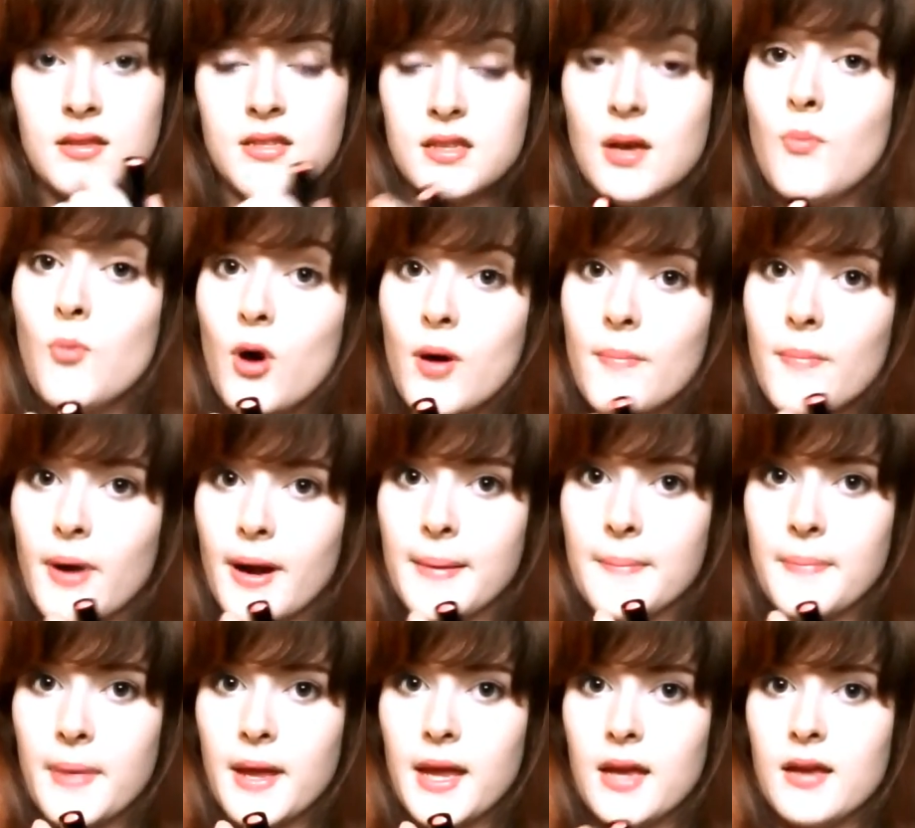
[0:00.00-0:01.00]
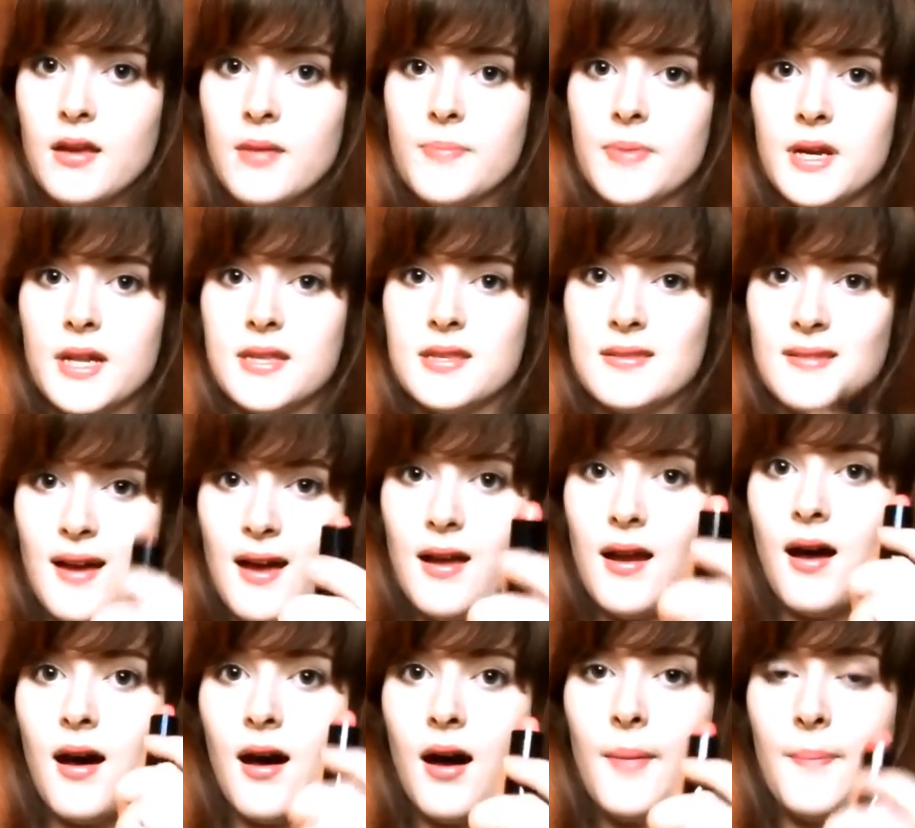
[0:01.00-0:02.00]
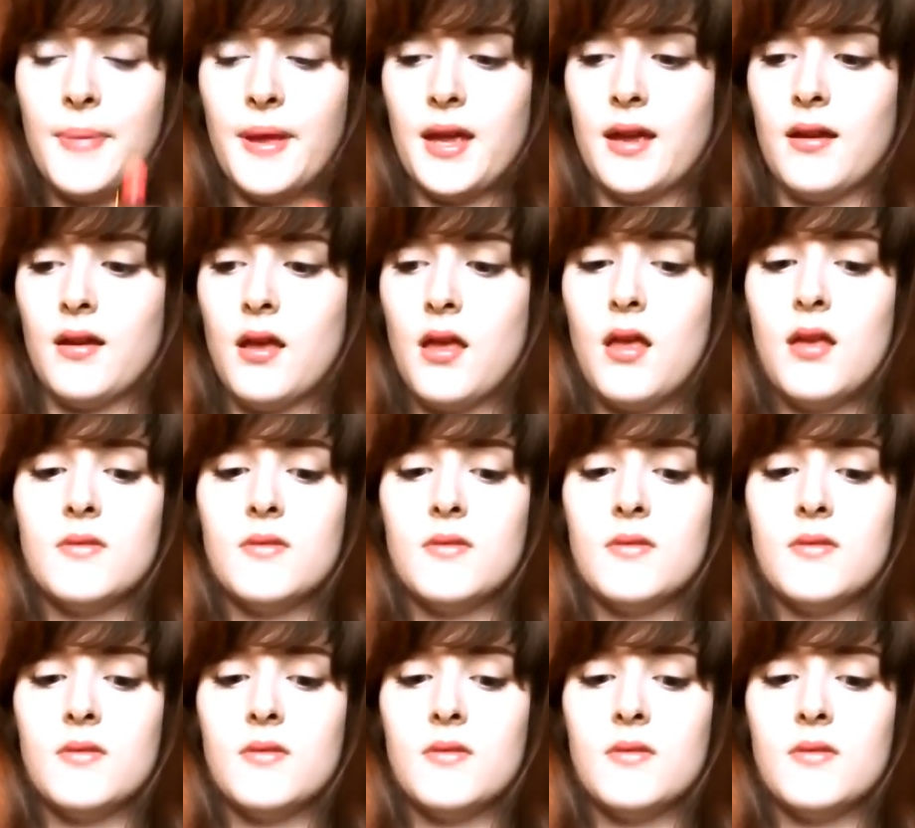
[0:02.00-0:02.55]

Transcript: somewhat bright pink, but it's not hot pink.